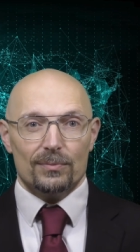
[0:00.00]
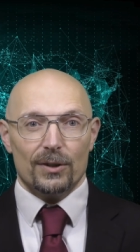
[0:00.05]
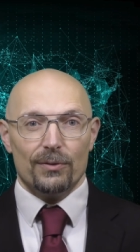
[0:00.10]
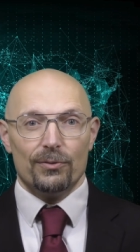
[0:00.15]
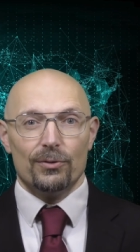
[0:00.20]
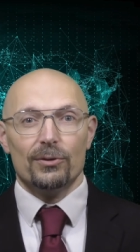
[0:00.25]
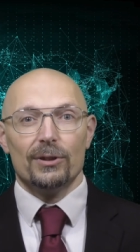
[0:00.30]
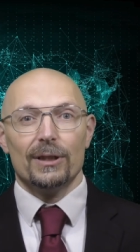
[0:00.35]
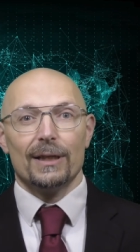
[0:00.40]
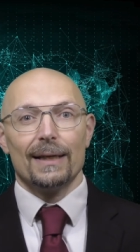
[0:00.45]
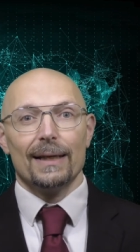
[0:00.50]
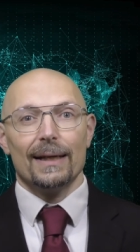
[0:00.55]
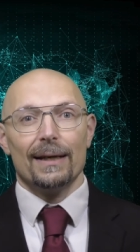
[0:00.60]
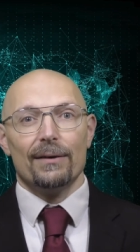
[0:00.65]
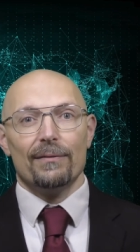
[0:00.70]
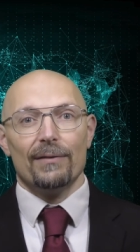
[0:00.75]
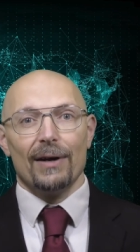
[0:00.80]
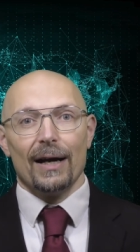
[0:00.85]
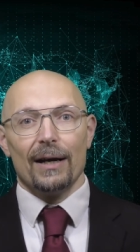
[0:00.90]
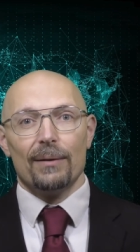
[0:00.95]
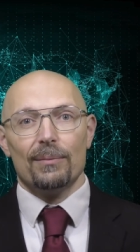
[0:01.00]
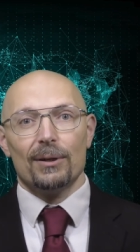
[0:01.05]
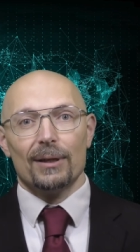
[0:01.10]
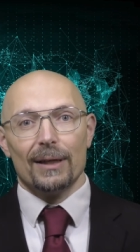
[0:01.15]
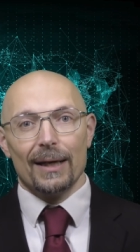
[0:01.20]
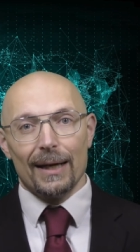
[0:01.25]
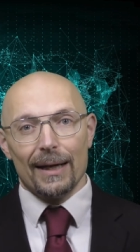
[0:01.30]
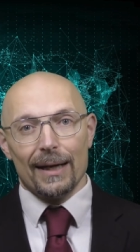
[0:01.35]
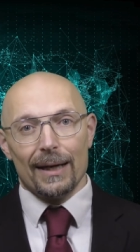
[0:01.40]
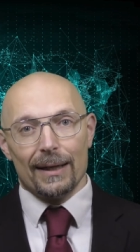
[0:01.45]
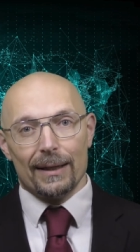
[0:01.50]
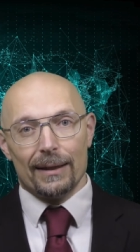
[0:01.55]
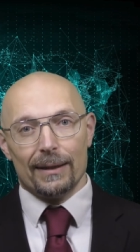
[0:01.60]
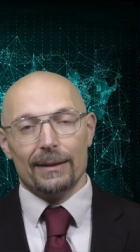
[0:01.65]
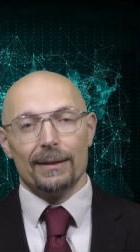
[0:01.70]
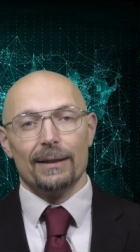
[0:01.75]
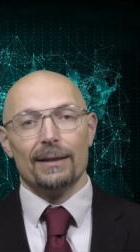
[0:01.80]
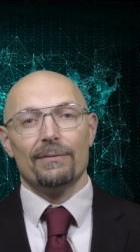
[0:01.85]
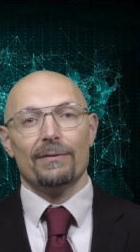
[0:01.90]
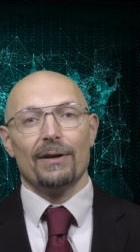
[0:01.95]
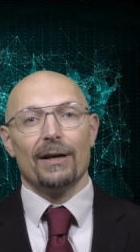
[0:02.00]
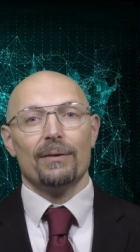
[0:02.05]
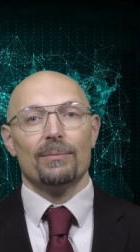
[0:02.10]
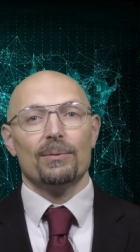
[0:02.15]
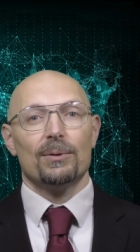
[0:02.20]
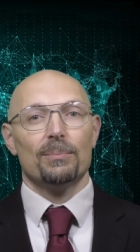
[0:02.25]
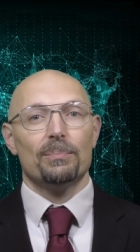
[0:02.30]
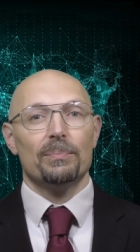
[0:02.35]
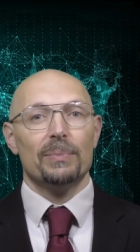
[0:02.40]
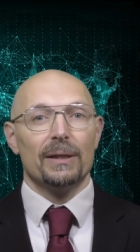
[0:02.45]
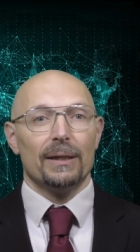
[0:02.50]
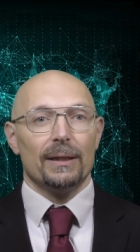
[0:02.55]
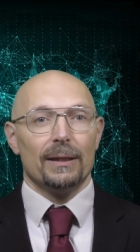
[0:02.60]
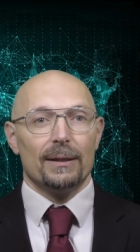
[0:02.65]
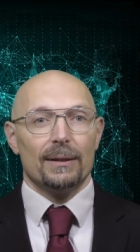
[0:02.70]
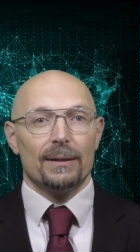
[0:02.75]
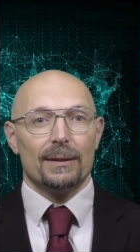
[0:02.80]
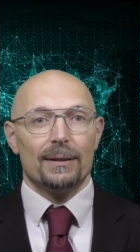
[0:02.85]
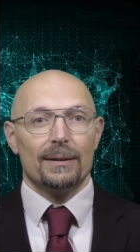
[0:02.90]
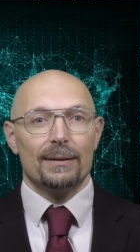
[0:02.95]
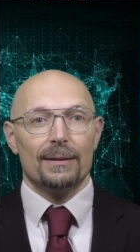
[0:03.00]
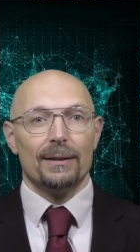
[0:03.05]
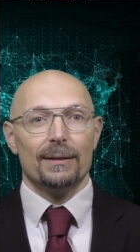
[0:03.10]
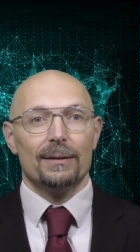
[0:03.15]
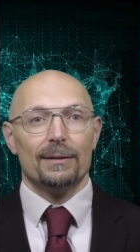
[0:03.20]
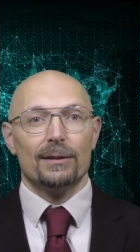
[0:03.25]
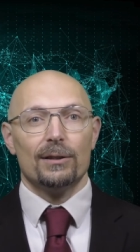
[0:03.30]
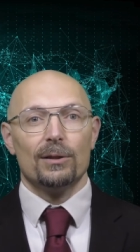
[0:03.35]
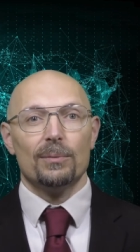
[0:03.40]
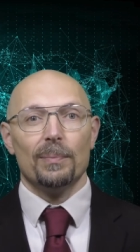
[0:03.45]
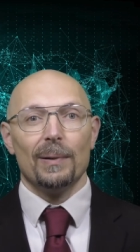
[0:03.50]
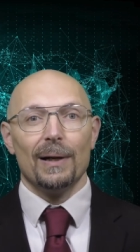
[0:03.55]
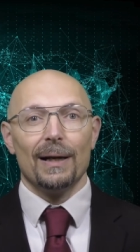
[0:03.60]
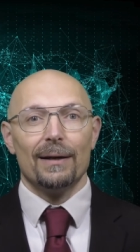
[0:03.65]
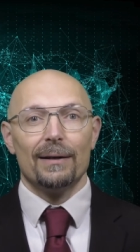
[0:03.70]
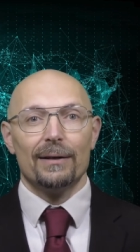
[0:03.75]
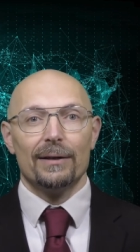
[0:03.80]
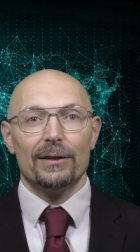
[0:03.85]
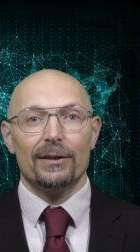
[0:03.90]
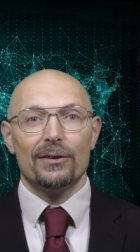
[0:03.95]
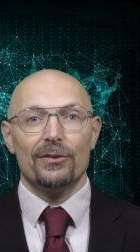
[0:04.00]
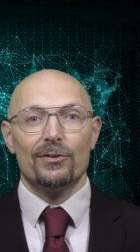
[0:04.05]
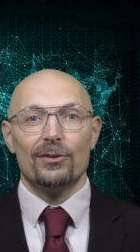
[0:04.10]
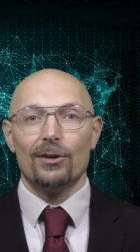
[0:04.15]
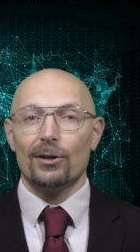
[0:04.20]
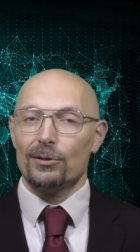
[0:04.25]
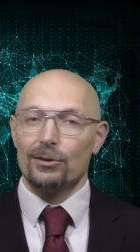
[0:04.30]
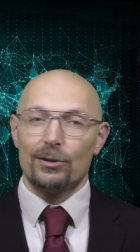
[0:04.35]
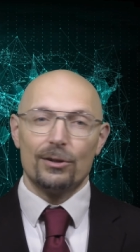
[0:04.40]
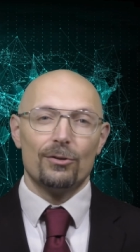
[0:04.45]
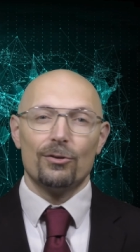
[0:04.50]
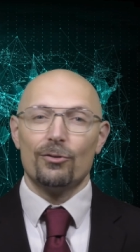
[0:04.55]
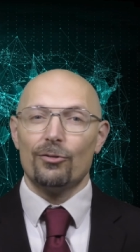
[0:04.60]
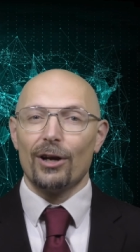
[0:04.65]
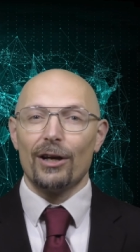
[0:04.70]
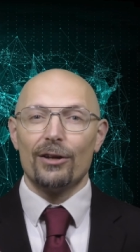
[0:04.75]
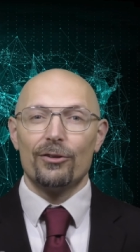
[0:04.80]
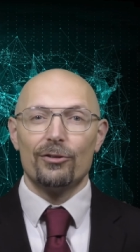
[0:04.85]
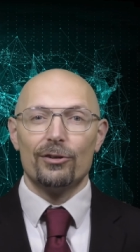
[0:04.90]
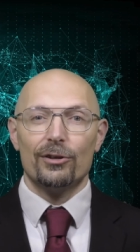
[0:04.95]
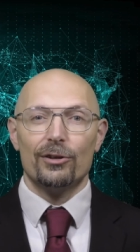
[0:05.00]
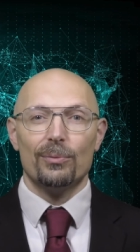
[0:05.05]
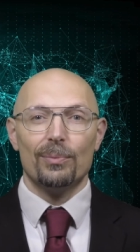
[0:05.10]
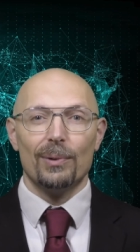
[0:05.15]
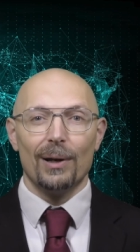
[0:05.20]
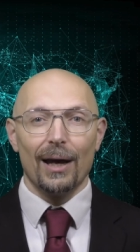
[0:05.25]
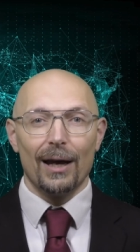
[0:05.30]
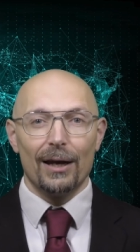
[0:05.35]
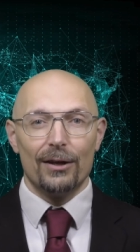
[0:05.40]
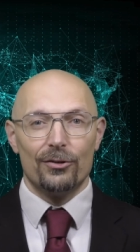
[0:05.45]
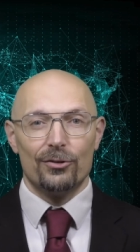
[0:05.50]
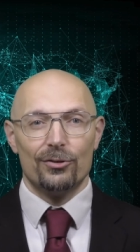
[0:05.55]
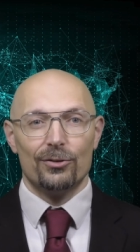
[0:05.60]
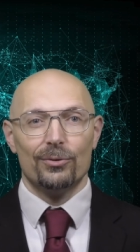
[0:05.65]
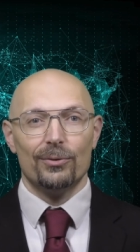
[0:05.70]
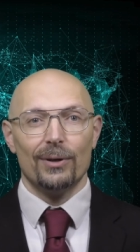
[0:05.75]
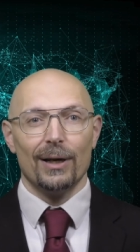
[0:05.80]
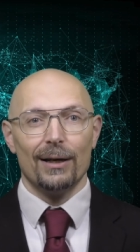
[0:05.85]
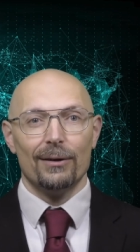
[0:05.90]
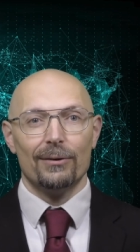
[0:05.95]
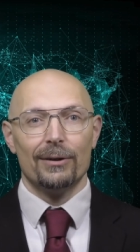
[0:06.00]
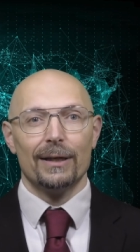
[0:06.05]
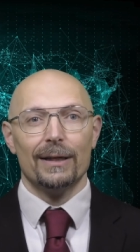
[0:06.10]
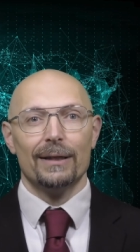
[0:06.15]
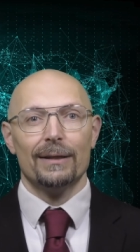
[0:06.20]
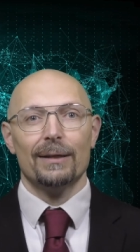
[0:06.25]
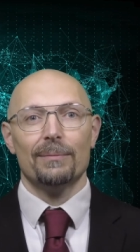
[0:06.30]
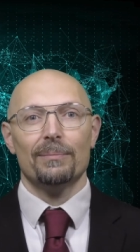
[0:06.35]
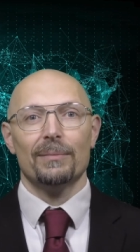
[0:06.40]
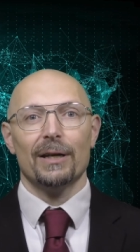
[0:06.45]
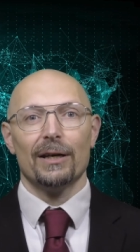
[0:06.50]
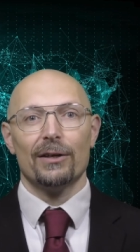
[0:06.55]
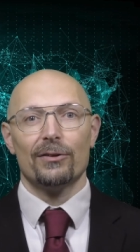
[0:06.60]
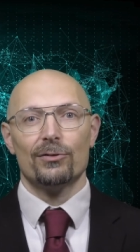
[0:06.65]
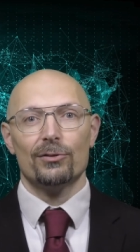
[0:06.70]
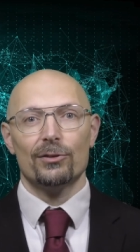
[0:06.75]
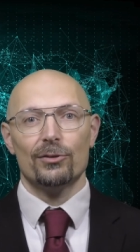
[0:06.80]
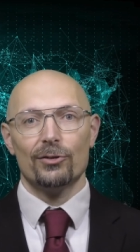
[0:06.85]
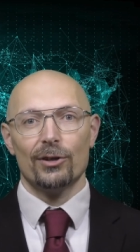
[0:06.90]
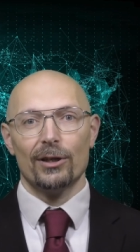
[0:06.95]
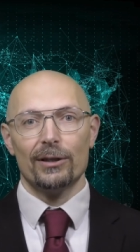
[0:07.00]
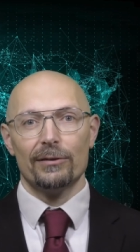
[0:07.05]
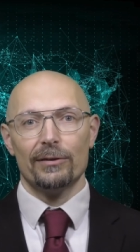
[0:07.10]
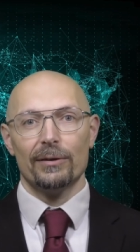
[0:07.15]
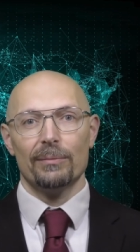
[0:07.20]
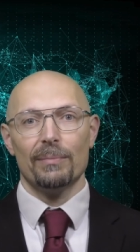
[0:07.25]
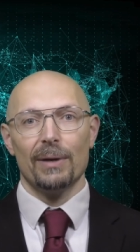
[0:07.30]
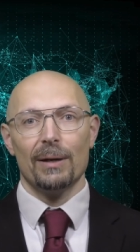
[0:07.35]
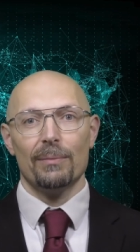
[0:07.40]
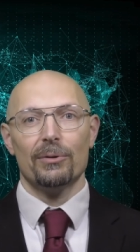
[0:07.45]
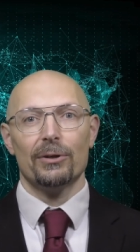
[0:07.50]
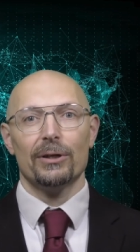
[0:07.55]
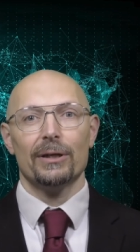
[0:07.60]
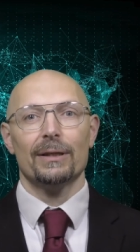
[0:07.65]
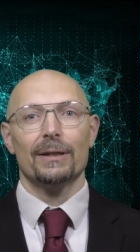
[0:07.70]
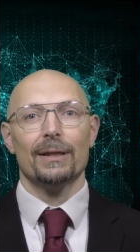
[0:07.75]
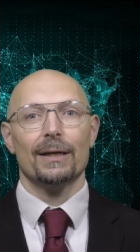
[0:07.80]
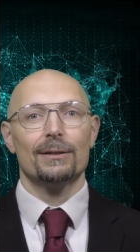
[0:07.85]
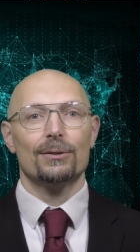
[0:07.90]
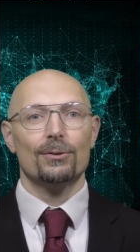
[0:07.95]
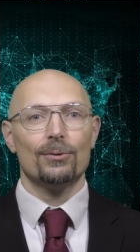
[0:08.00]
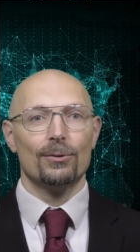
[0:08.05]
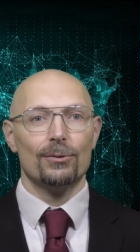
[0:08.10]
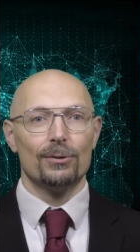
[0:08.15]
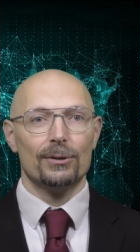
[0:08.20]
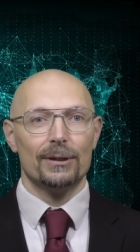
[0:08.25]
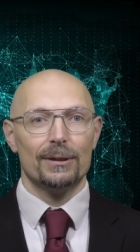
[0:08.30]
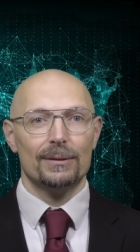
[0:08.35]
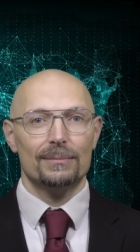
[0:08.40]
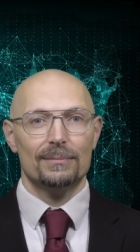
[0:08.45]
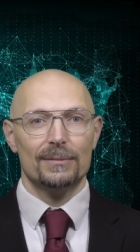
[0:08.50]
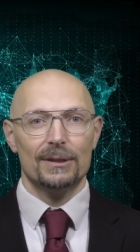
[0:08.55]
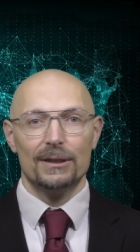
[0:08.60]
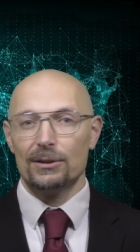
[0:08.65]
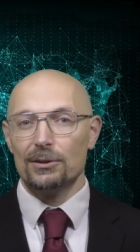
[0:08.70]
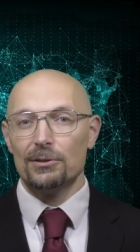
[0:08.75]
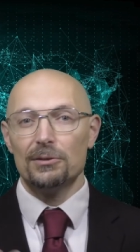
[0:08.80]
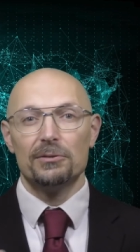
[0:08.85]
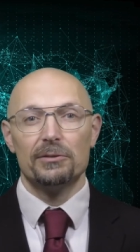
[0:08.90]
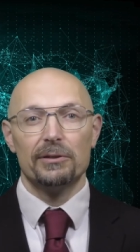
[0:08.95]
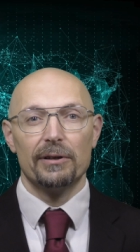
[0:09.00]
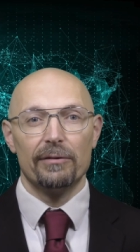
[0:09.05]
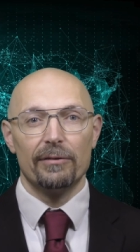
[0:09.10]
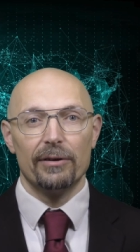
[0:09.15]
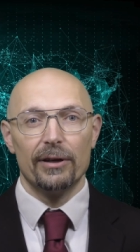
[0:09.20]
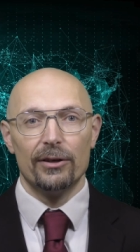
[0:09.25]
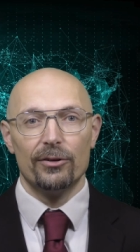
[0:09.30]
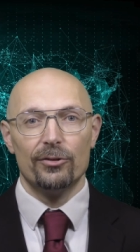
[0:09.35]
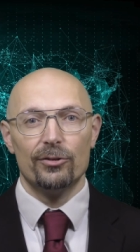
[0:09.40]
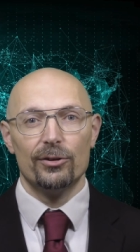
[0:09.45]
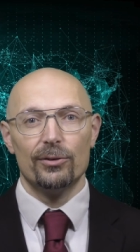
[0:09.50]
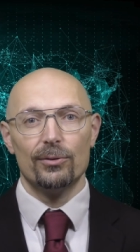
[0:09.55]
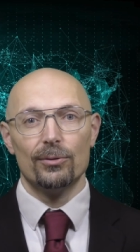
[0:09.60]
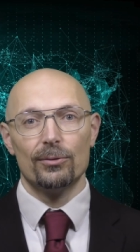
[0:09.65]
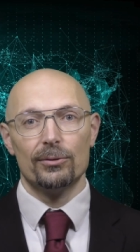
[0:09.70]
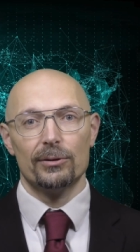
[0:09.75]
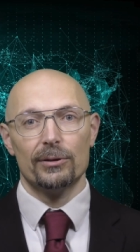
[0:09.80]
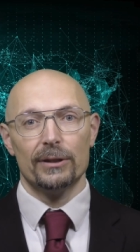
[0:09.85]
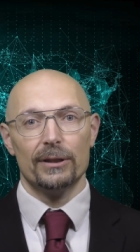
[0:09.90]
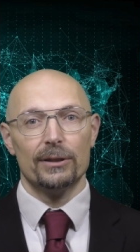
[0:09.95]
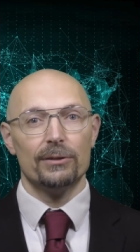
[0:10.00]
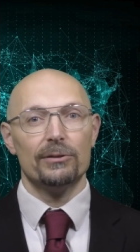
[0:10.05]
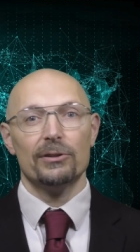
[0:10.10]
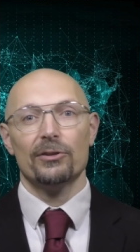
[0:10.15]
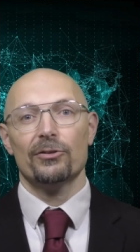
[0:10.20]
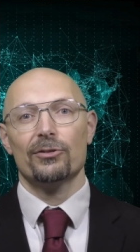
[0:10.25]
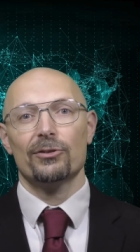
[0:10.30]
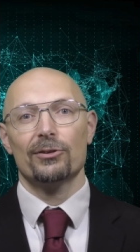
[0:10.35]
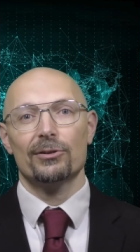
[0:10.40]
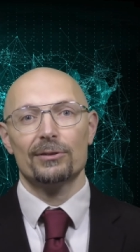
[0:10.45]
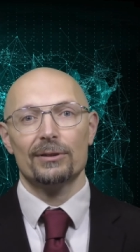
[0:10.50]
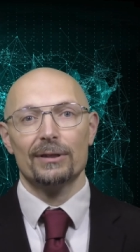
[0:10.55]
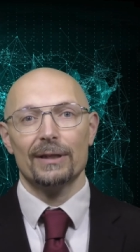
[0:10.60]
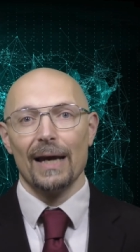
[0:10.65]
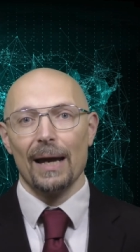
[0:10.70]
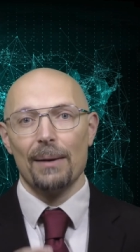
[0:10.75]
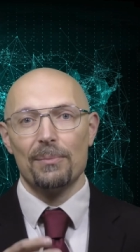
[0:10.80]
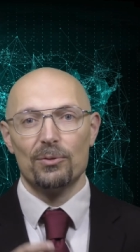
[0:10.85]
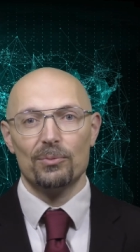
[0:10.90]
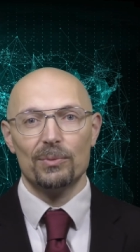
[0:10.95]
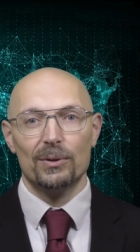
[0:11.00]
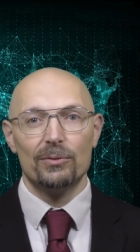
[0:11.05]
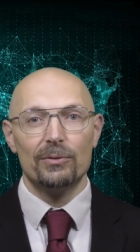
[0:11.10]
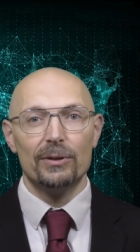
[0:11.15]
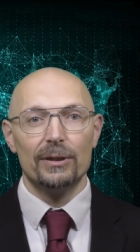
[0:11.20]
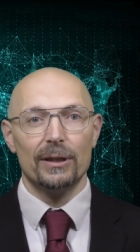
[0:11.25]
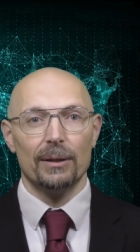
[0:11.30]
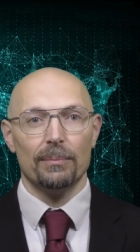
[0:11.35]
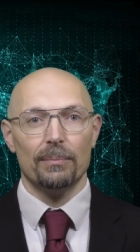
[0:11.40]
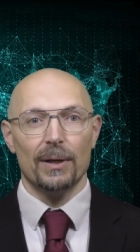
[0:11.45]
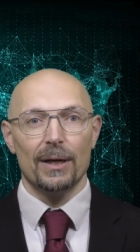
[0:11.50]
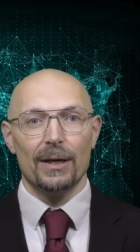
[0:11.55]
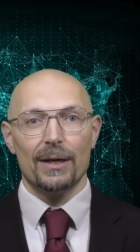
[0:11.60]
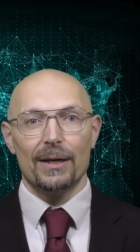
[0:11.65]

If you declare a variable a and then a variable b, then the compiler is not contractually obliged to allocate them next to each other in memory in that order. It could rearrange the order, it could insert gaps between them.